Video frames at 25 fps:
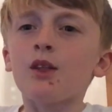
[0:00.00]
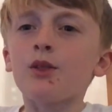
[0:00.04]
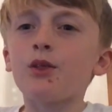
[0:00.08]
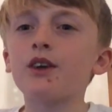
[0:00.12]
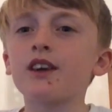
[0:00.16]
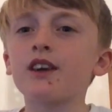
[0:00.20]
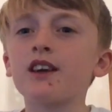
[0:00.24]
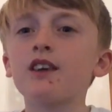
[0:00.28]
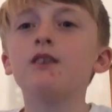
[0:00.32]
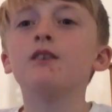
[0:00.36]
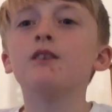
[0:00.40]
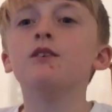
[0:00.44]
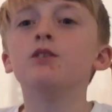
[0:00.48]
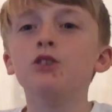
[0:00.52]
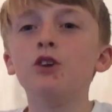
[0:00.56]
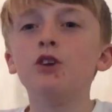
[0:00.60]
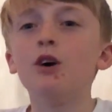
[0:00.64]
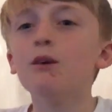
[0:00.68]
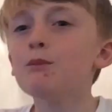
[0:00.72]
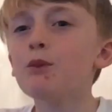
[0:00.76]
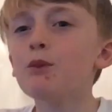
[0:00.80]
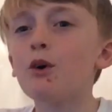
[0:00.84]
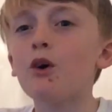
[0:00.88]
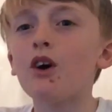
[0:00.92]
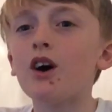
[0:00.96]
the
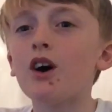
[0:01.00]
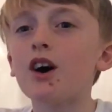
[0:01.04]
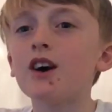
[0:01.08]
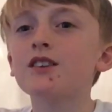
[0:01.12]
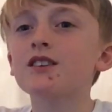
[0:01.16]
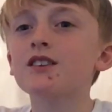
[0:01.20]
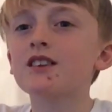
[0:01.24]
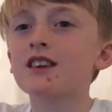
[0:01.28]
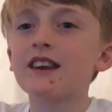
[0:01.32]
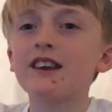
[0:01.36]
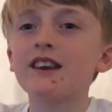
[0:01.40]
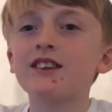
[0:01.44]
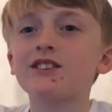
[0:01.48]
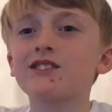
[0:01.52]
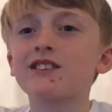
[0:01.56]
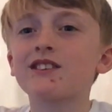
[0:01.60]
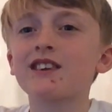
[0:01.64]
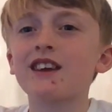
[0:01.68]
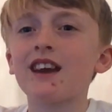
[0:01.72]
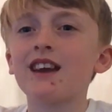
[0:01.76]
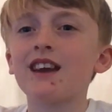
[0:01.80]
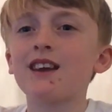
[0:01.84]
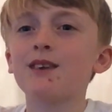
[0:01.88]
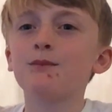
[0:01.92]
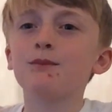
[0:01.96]
#1 kids
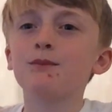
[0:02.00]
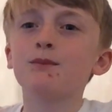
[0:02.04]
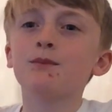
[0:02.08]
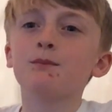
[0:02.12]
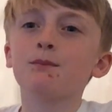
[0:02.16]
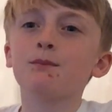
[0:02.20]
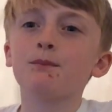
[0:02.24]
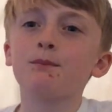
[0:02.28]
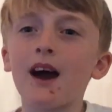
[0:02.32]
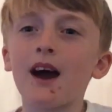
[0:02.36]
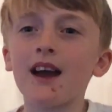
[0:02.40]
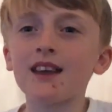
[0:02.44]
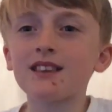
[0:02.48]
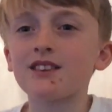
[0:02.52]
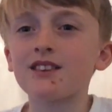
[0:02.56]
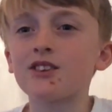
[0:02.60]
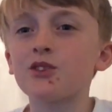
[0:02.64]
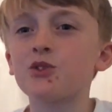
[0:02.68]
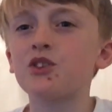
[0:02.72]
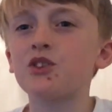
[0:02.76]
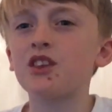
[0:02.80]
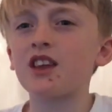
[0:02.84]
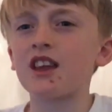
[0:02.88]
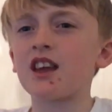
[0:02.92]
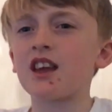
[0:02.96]
game by
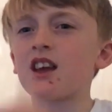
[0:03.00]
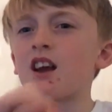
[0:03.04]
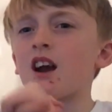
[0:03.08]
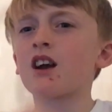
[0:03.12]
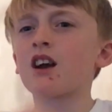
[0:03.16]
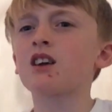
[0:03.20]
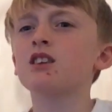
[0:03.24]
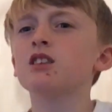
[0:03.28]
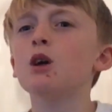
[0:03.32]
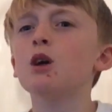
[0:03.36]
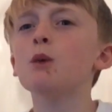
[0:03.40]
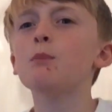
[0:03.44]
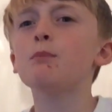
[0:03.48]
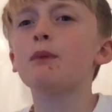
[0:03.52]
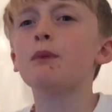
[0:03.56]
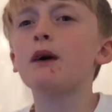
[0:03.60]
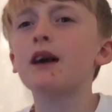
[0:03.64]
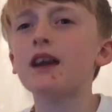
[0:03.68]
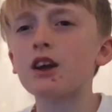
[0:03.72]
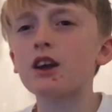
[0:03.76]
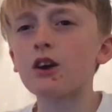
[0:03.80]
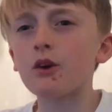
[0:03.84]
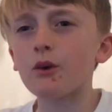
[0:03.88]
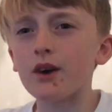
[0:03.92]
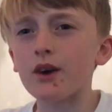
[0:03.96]
Disney, Club
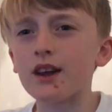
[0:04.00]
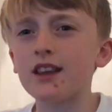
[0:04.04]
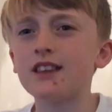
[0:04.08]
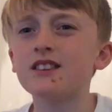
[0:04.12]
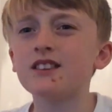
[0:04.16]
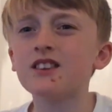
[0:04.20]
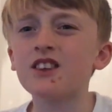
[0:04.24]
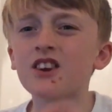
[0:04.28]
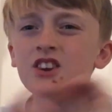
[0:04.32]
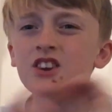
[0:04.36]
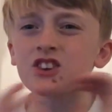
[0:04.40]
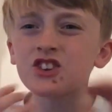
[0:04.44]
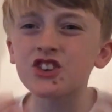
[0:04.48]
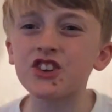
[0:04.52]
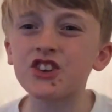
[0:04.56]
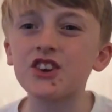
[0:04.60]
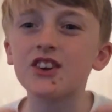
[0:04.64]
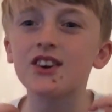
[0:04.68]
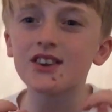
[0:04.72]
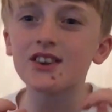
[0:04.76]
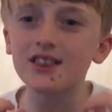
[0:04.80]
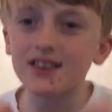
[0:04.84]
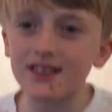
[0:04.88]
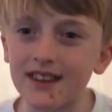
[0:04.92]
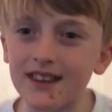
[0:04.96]
Penguin,
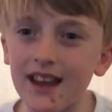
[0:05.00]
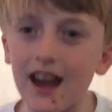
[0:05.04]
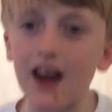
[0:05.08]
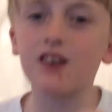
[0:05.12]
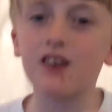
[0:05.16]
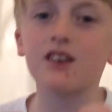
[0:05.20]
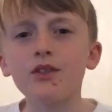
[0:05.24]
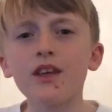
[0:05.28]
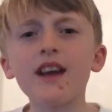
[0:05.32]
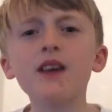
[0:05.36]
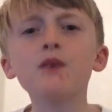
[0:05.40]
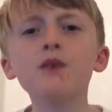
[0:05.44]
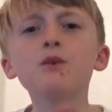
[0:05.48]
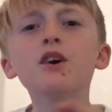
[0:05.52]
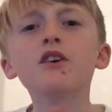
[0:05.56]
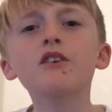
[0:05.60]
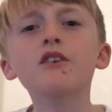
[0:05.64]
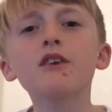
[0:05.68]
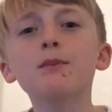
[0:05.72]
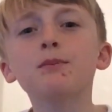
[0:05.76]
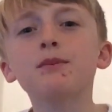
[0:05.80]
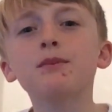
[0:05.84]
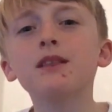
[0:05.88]
shut down. They were